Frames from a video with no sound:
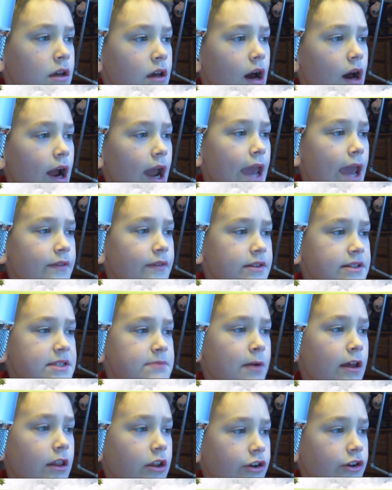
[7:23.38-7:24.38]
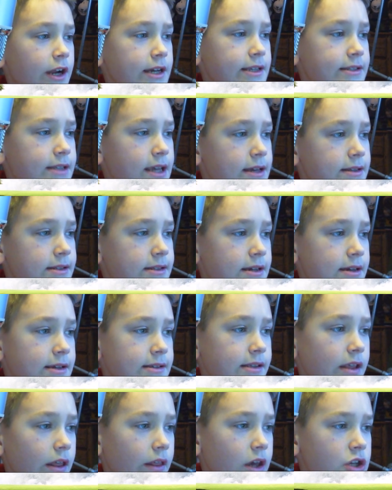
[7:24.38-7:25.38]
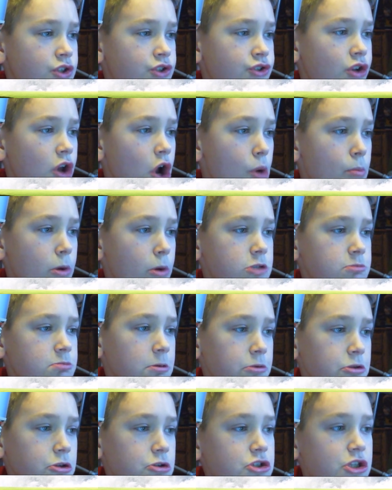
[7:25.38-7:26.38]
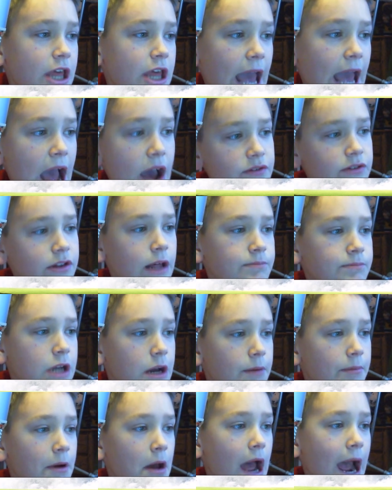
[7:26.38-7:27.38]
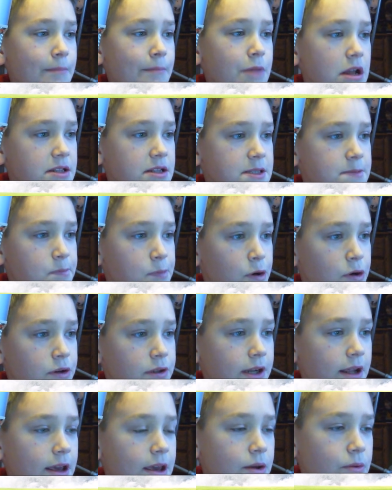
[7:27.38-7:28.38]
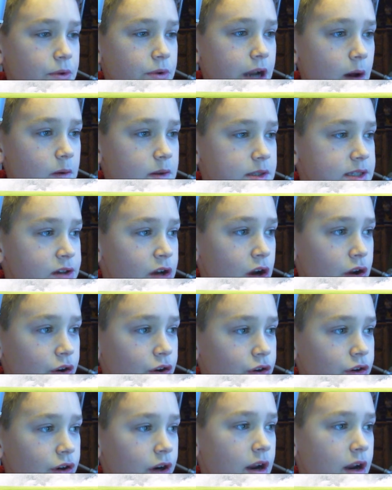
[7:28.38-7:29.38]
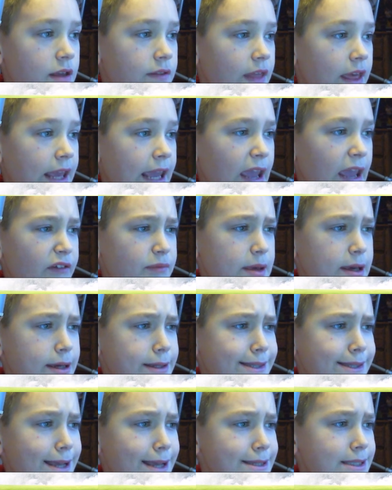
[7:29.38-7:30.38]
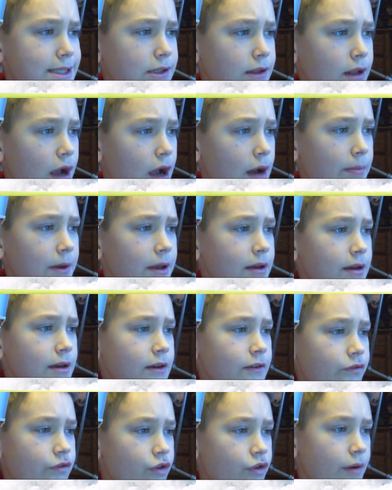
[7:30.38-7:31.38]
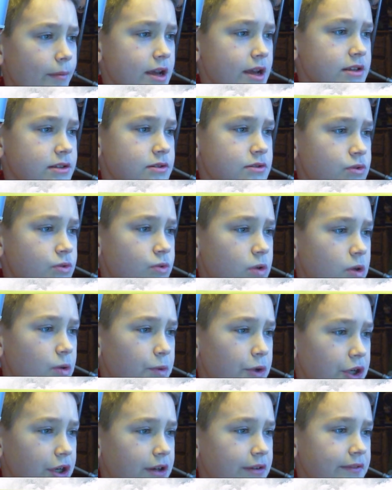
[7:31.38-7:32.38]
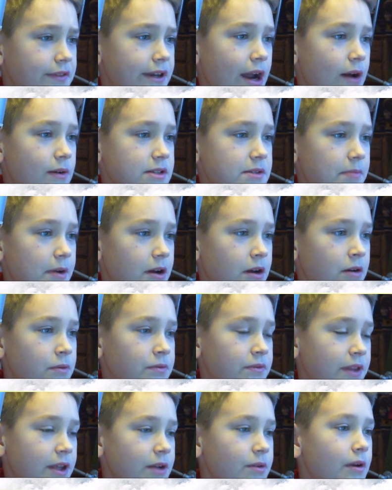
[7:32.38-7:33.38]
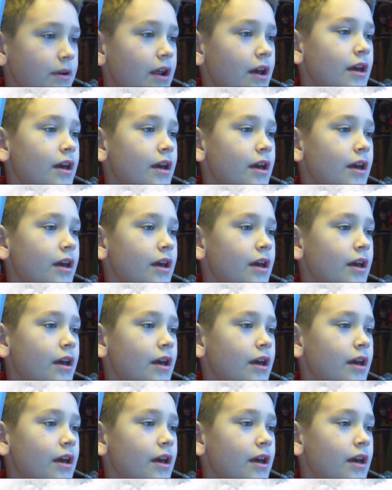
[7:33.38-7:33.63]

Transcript: Okay, and then Smiley Crack says, they're like, so most people usually have a laptop. I'm not spoiled. When I was younger, they gave me a desktop for my schoolwork. Then I was about then